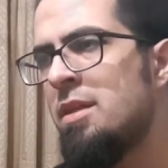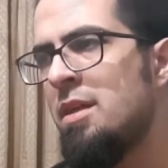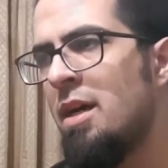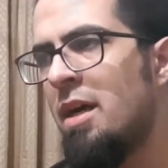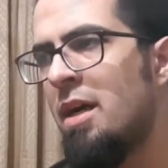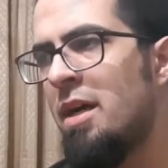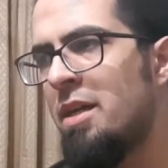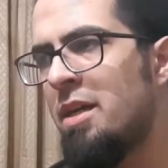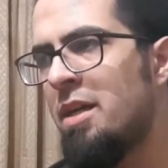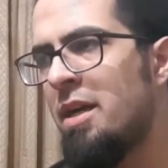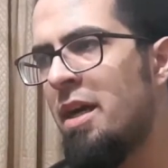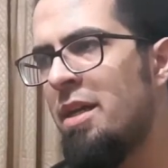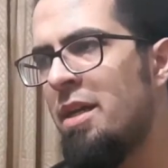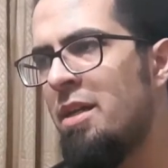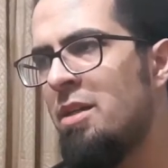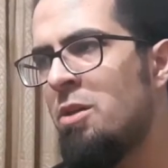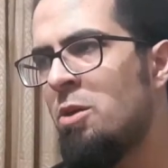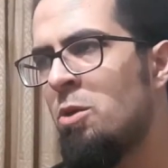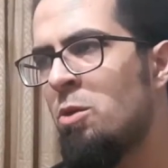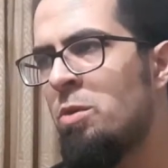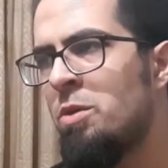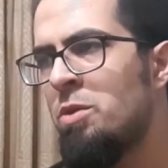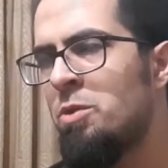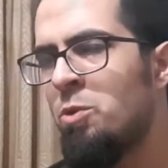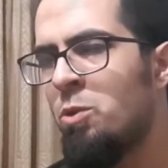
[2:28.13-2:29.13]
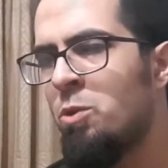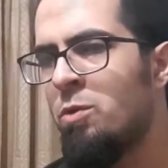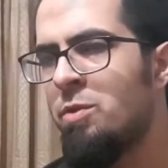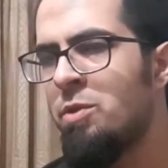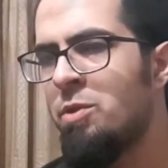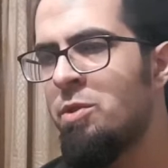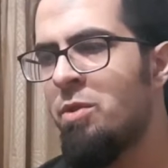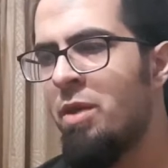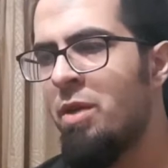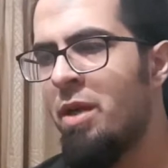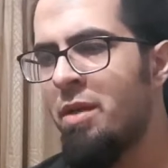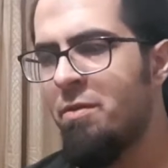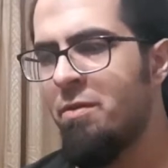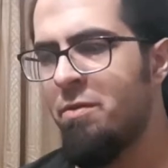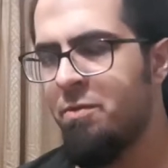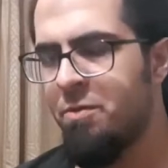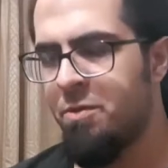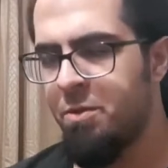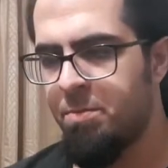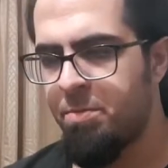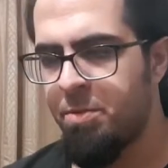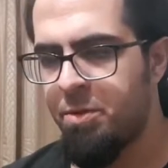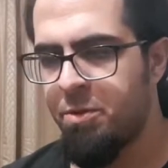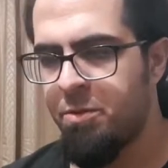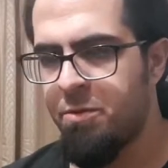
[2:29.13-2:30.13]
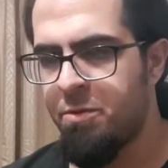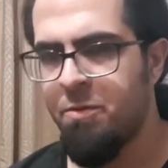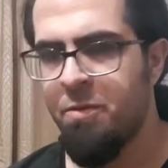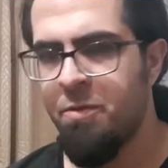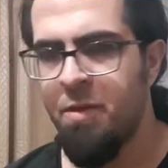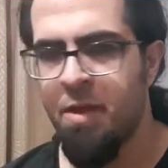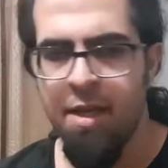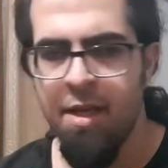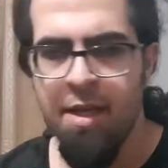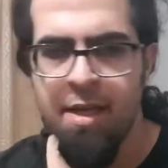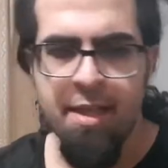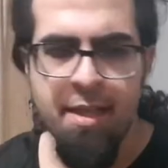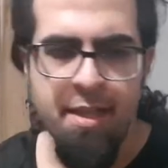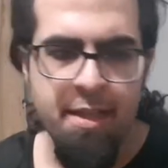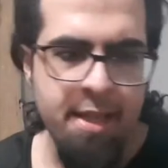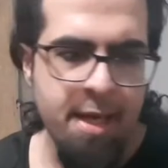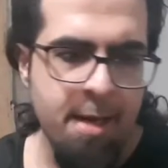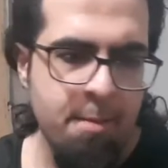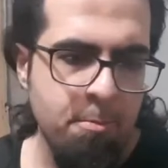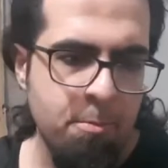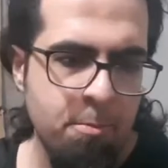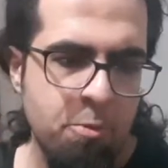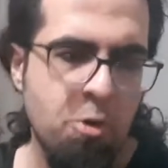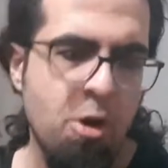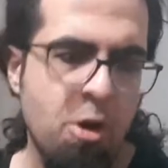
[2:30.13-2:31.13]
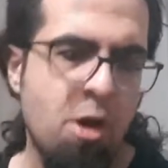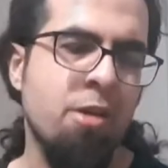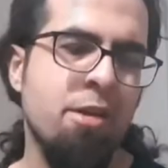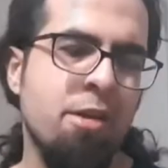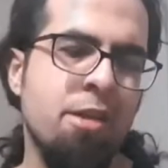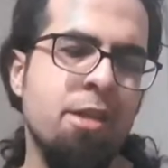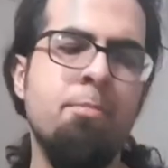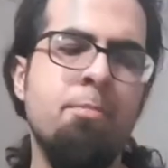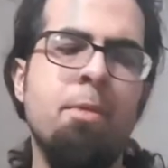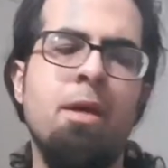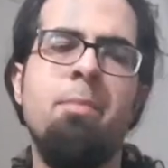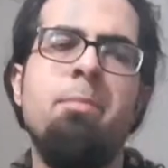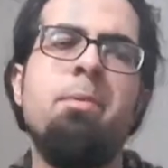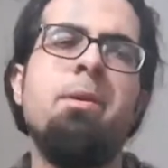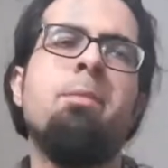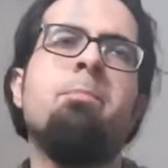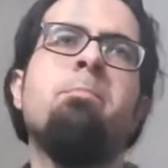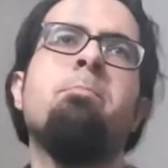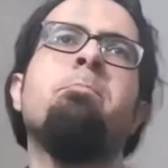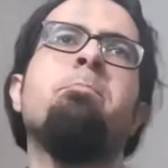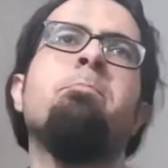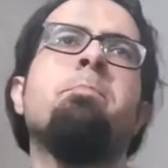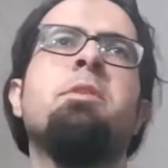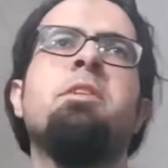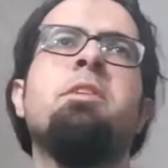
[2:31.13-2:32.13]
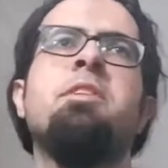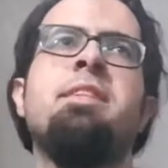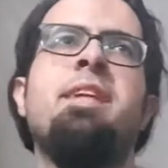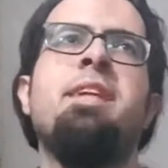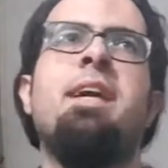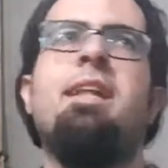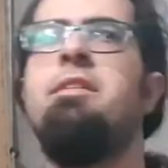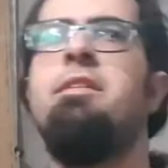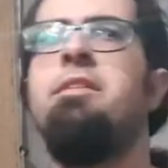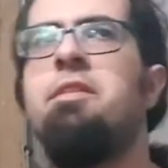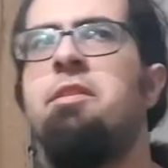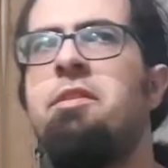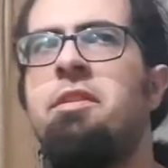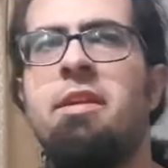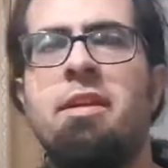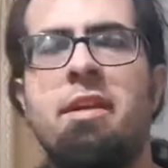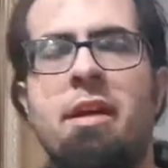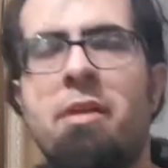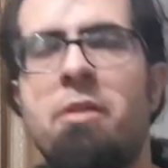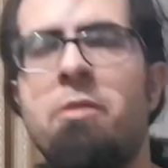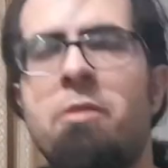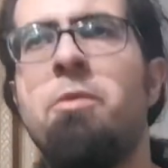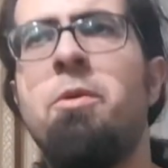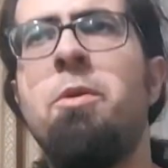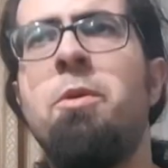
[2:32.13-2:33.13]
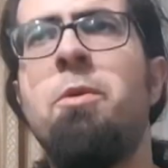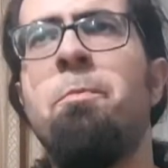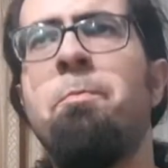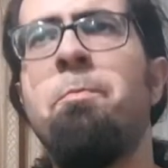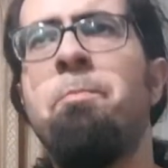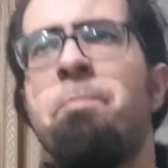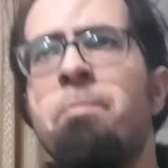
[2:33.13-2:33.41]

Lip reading: I kind of go into overdrive to prove them wrong. It might be a personality thing, I don't know.